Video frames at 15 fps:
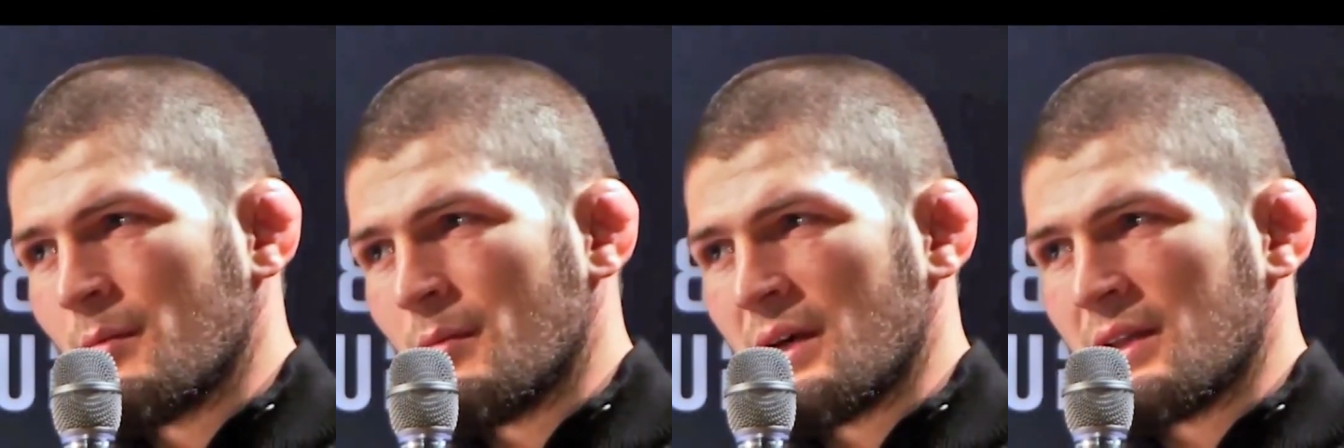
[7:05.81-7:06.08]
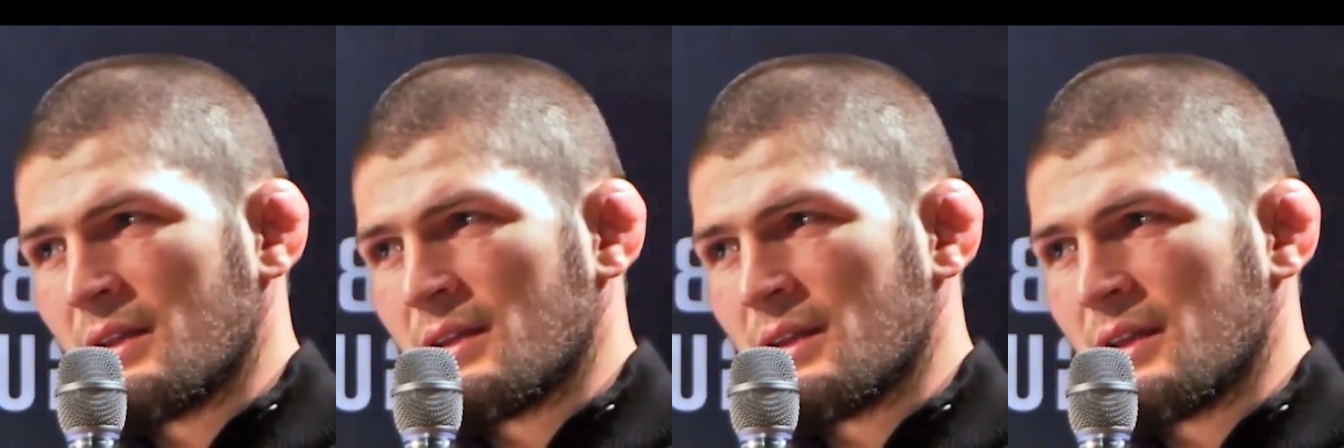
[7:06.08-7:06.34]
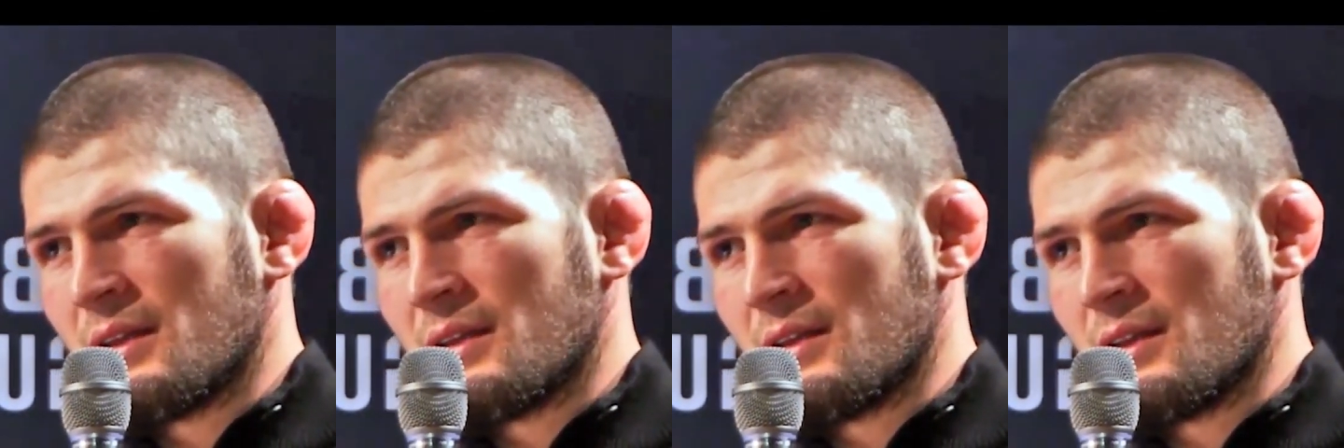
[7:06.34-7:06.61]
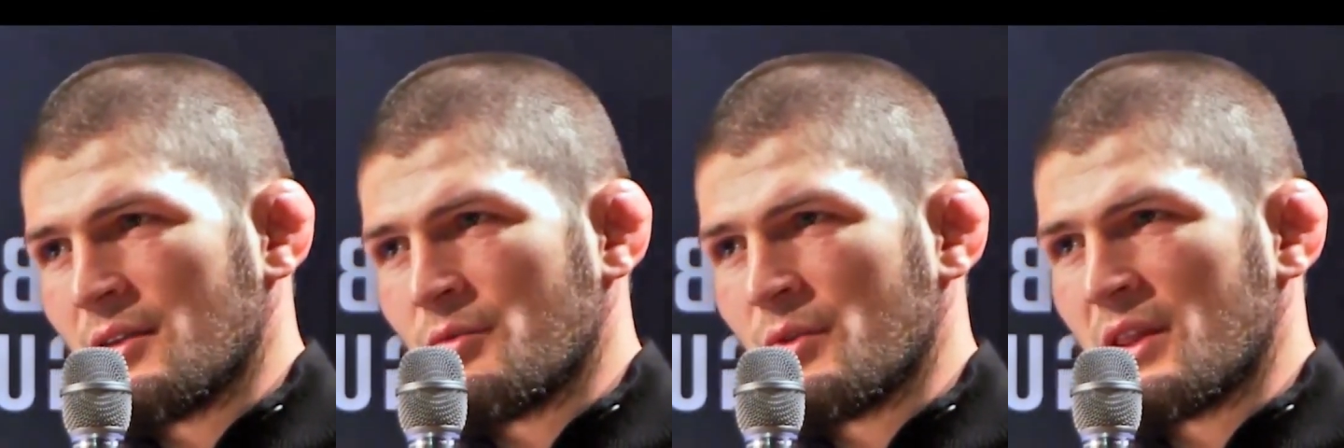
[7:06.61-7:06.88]
But
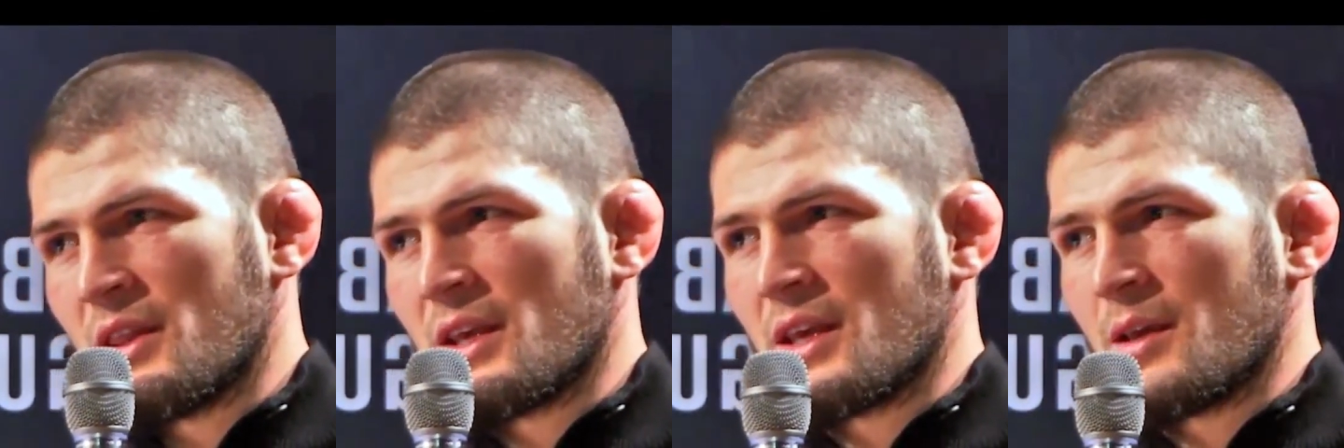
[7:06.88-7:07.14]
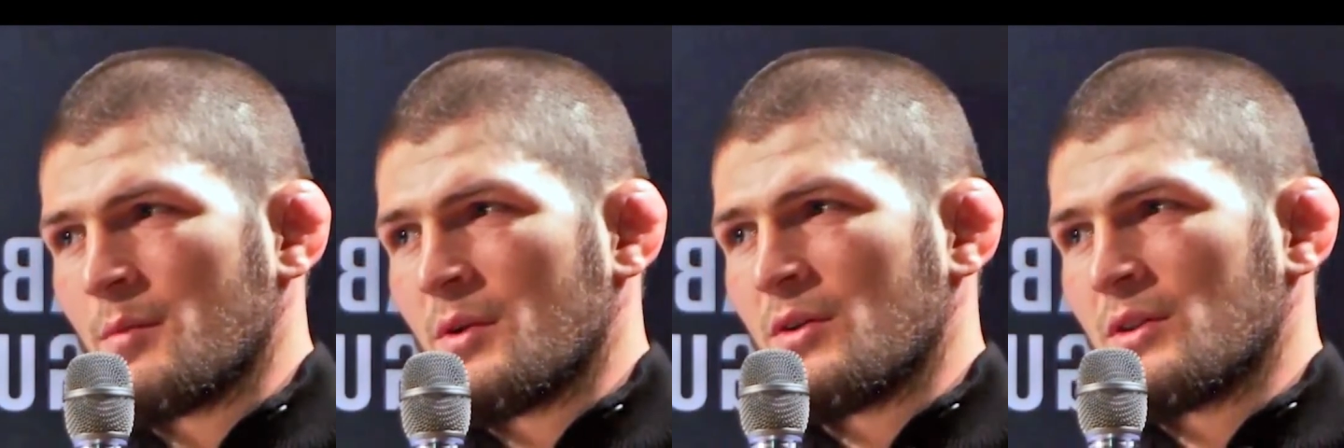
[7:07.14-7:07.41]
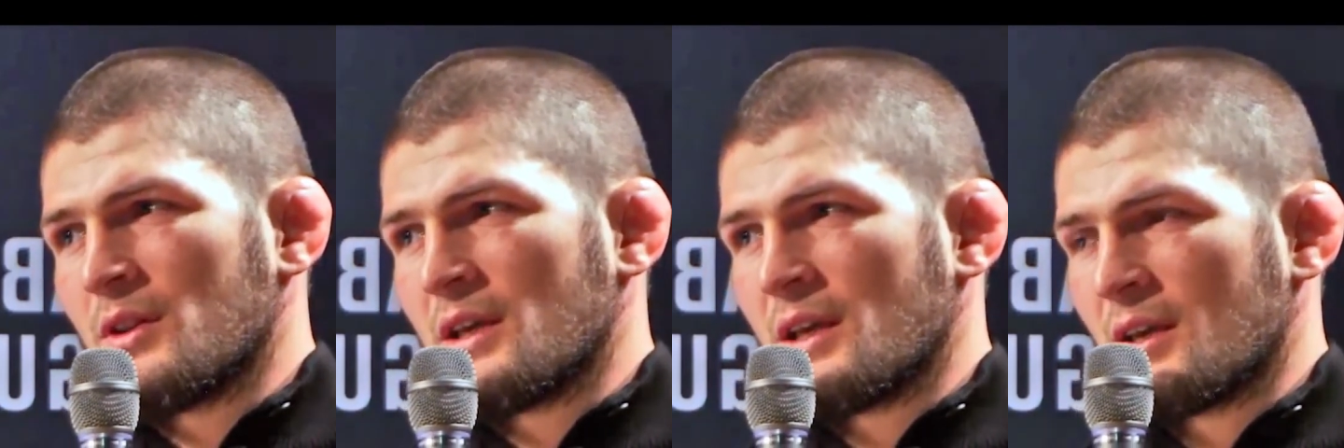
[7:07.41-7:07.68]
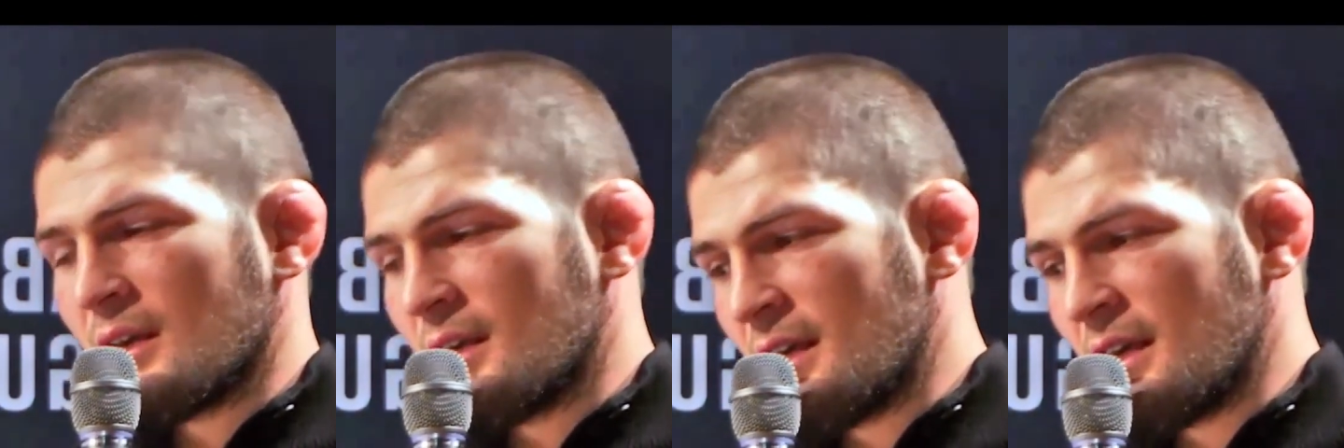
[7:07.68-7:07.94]
if we think about,
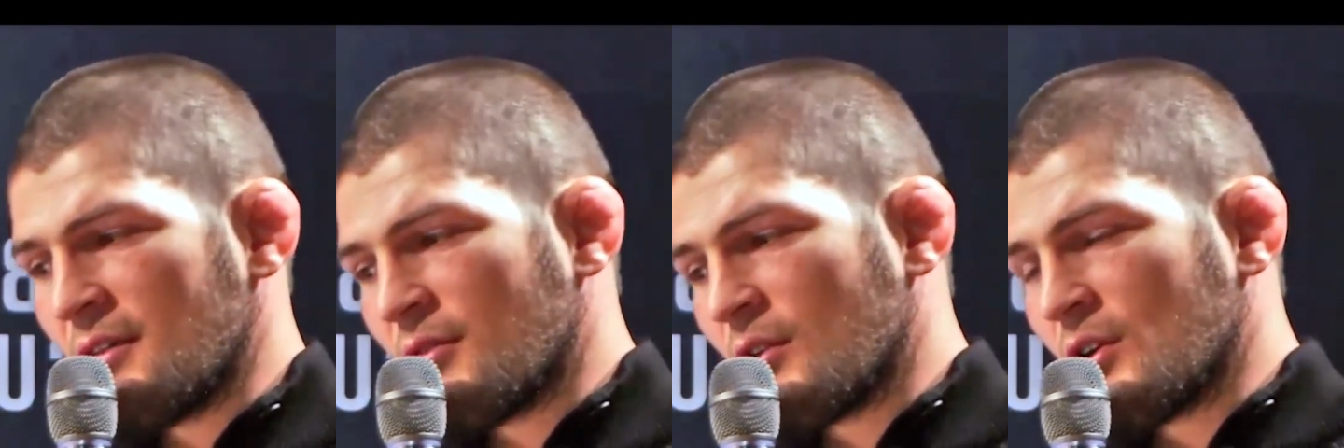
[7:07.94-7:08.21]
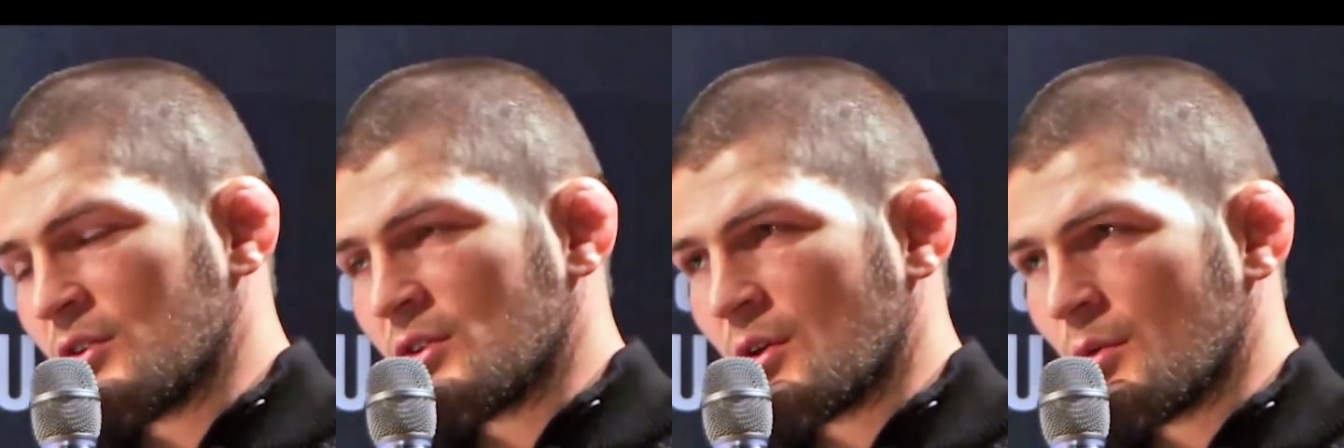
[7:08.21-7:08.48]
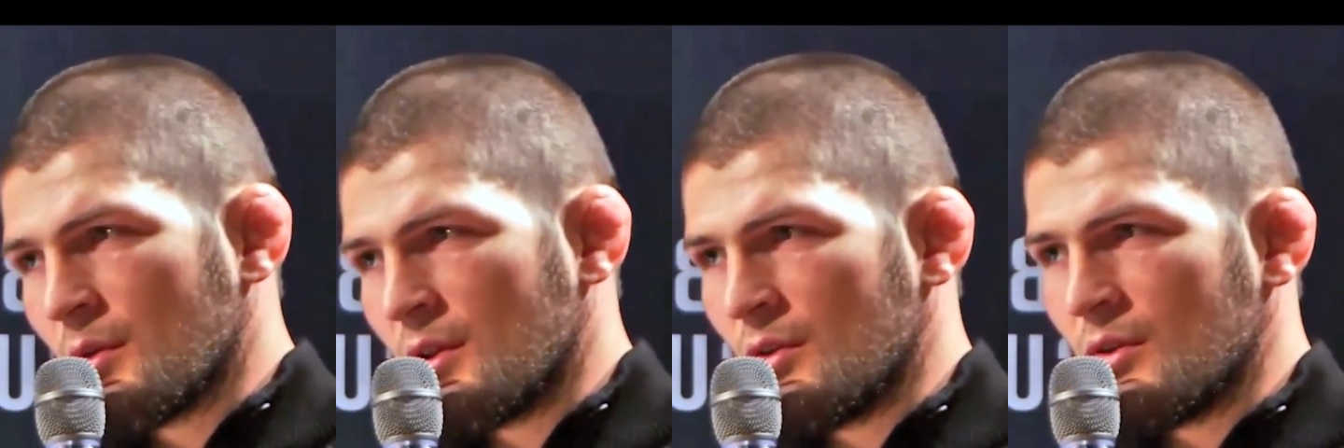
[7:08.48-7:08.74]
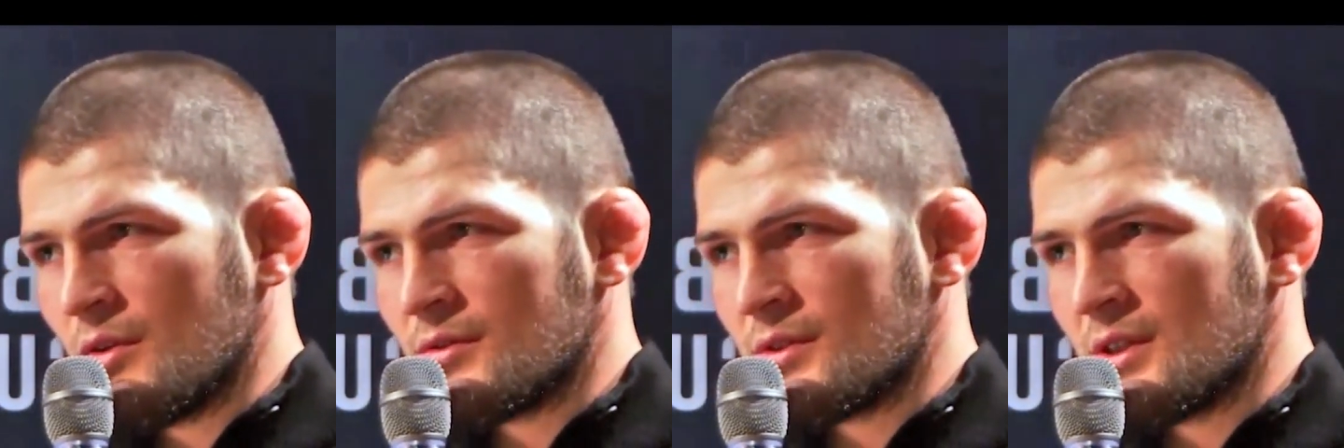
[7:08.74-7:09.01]
like, he have contract with
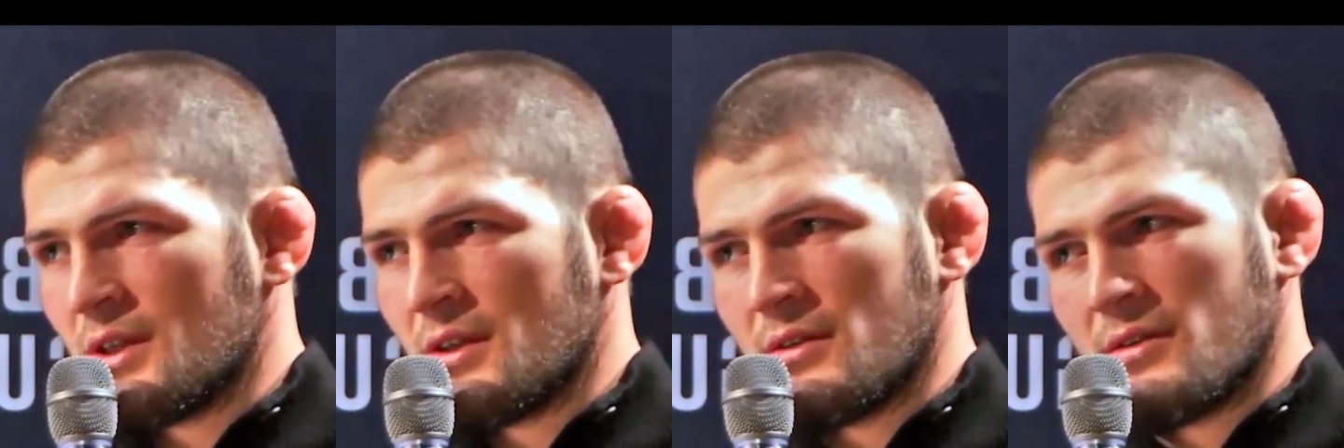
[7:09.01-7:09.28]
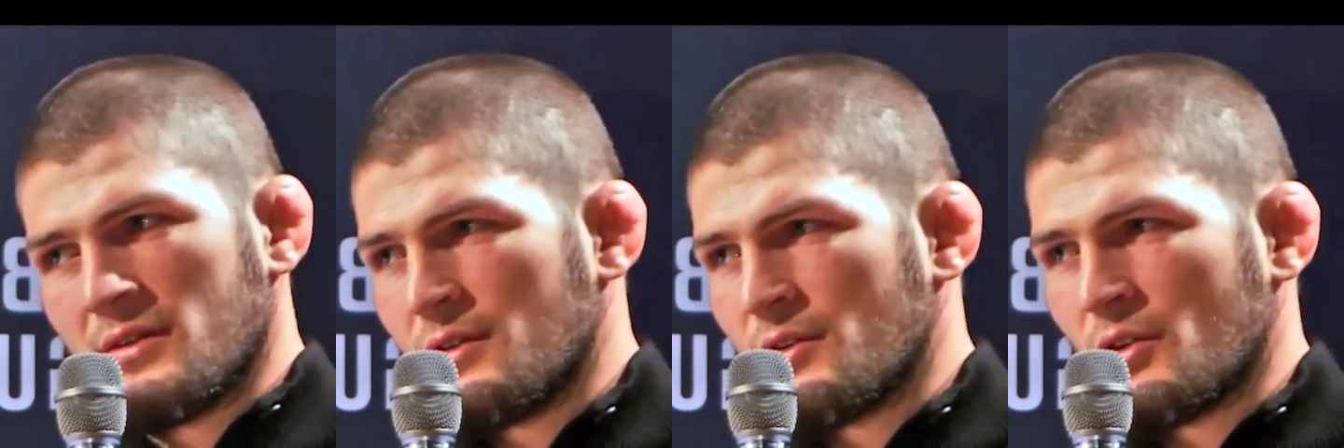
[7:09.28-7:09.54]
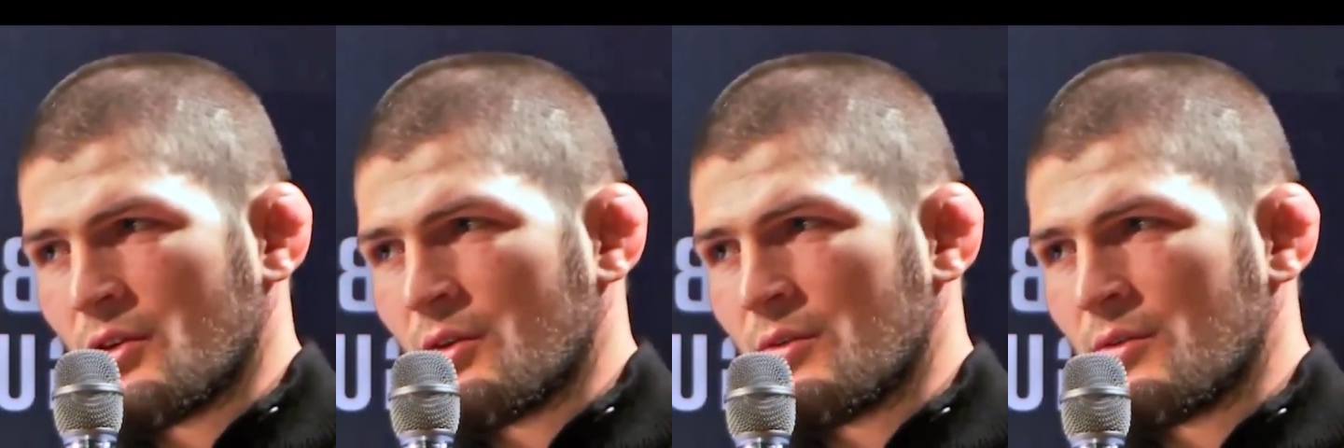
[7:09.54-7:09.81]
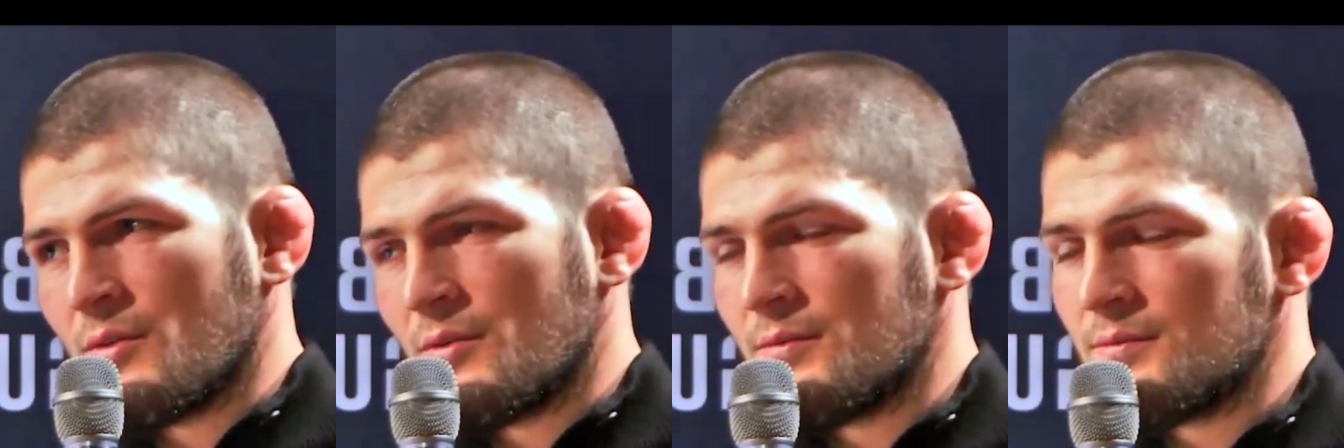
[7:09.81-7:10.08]
UFC, no.